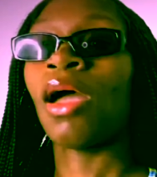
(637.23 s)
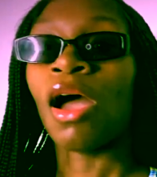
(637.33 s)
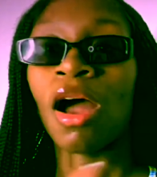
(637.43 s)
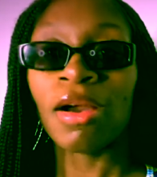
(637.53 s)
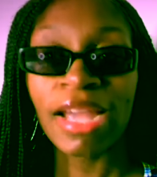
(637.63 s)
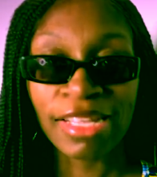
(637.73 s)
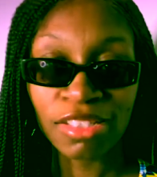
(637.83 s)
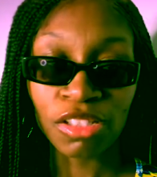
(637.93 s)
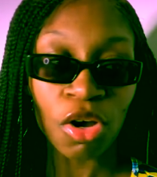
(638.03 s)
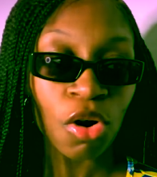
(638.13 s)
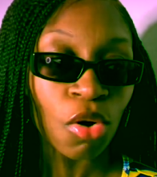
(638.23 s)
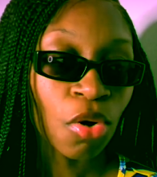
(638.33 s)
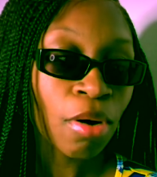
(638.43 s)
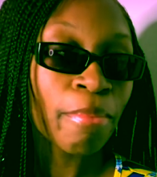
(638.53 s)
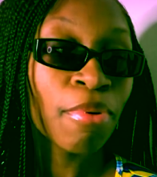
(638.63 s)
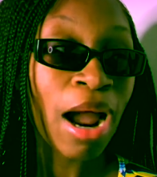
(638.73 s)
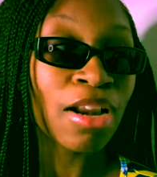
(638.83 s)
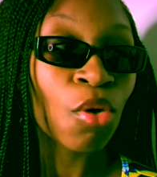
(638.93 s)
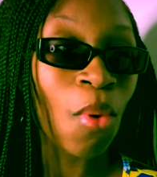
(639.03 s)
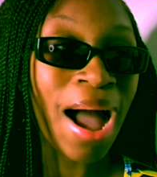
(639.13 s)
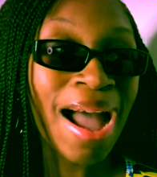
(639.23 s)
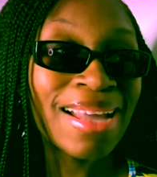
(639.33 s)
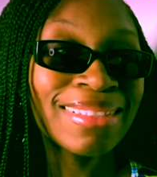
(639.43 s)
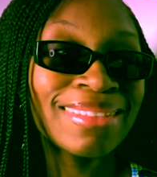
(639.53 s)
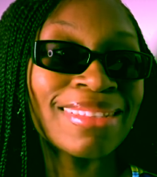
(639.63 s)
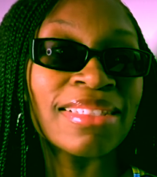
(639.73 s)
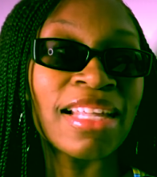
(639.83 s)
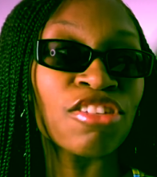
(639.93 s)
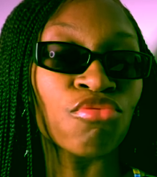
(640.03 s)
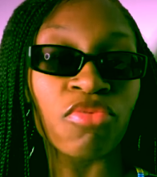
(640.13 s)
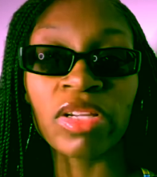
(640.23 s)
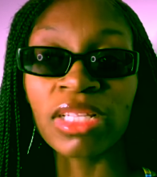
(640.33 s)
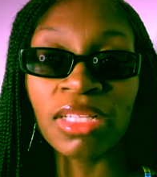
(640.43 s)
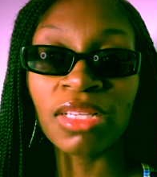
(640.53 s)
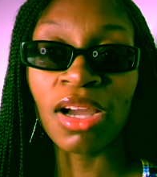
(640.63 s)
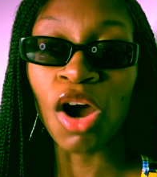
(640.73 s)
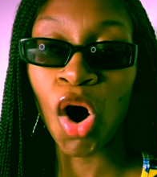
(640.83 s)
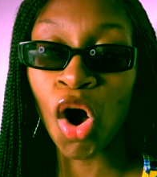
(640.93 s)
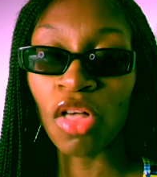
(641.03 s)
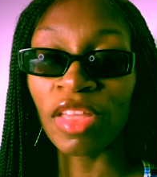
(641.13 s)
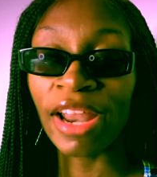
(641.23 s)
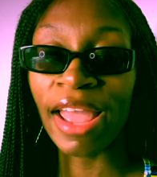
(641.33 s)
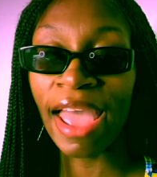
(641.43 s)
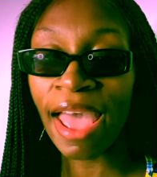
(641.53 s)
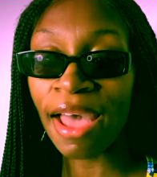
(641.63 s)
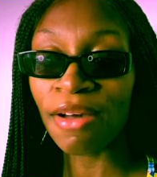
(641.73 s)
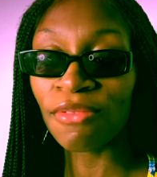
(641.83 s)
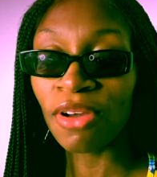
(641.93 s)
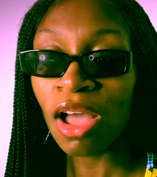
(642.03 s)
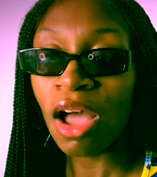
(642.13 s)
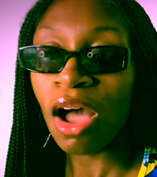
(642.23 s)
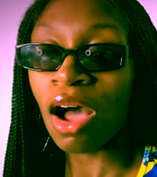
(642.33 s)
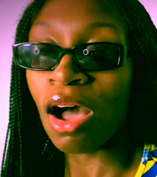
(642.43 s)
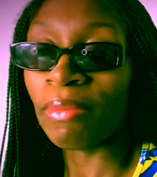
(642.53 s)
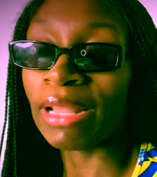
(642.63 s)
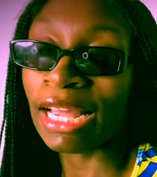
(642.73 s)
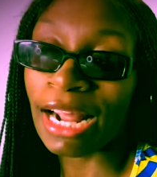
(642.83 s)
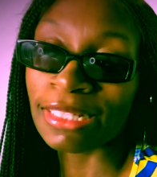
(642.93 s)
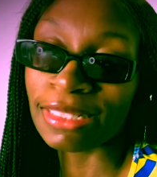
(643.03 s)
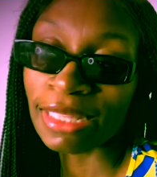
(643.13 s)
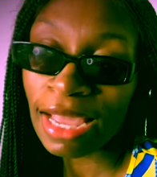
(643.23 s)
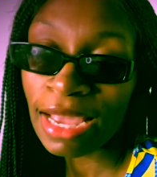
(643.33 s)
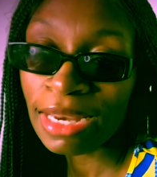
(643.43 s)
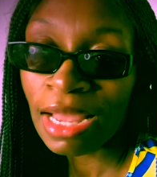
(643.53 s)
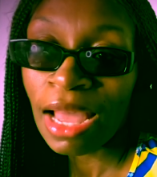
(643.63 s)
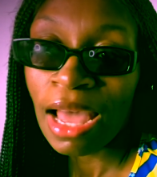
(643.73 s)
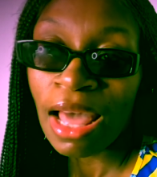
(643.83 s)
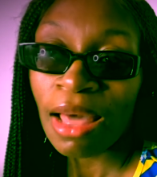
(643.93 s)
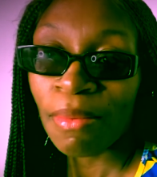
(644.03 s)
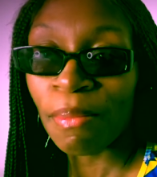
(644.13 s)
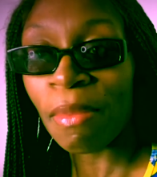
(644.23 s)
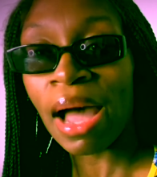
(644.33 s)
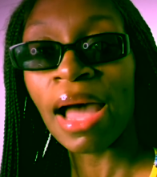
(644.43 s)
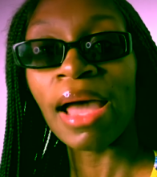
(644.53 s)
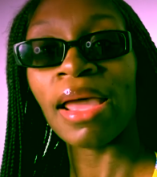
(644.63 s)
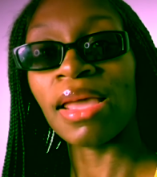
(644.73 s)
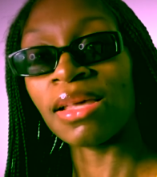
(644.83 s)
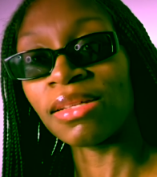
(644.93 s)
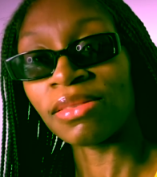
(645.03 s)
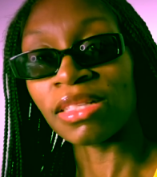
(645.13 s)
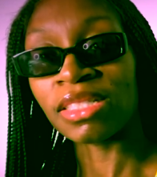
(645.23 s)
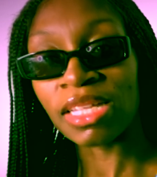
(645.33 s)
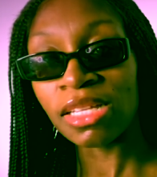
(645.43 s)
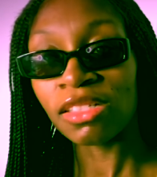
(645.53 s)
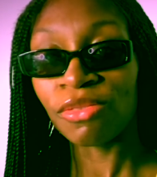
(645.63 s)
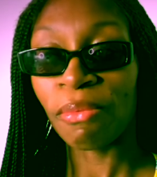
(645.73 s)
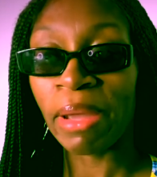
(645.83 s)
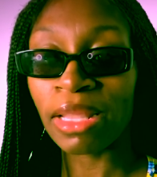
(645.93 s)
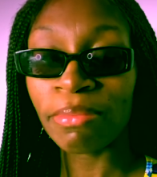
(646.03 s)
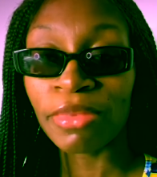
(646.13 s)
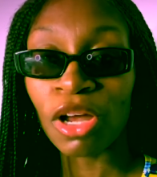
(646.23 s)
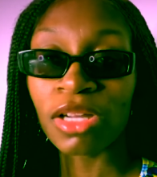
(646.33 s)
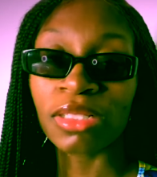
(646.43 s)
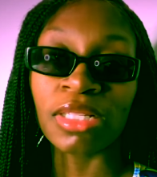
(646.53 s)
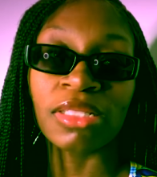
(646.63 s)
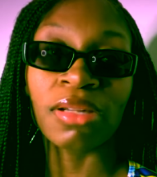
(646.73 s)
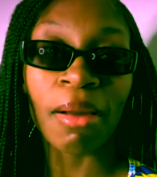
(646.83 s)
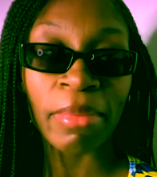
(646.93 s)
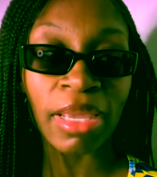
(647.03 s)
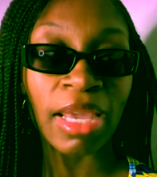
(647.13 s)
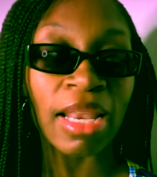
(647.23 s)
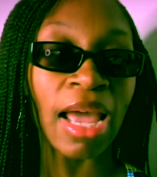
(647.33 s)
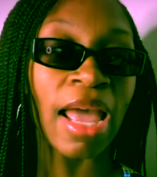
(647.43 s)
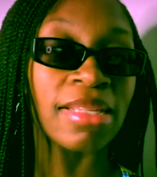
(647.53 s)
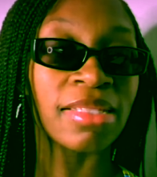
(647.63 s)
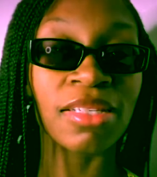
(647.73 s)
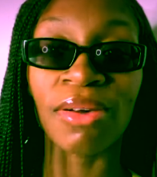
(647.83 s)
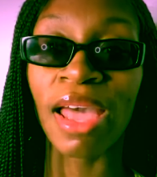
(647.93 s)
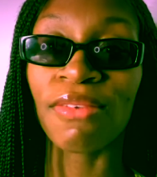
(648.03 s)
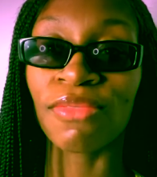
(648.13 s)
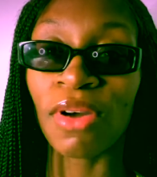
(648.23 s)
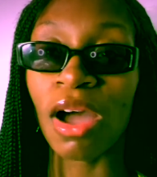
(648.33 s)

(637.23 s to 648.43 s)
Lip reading: All right, so product wise, that's really all that I have. Like I said, the scents for my lip gloss is coming, and I still have